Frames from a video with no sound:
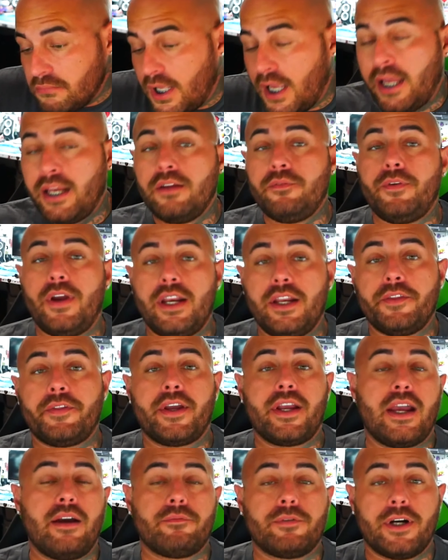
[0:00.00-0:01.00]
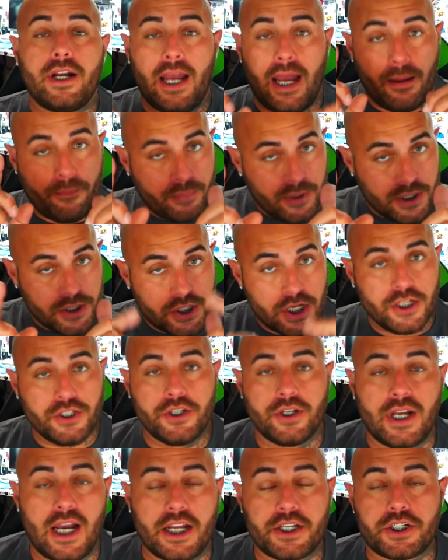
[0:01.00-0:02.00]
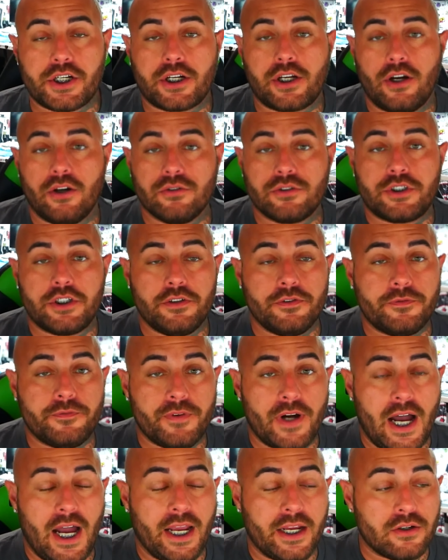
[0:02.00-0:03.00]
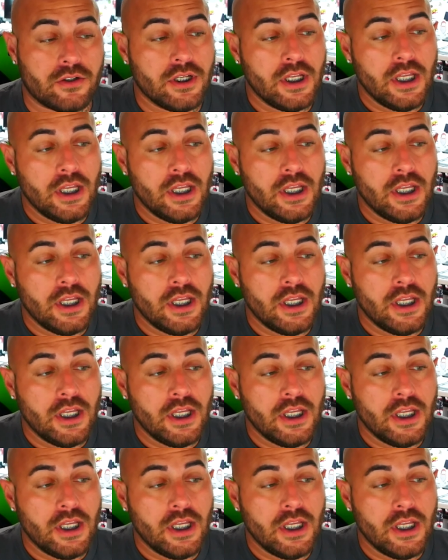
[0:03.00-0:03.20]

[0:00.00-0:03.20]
And if anything ever happens, you got your go-to file.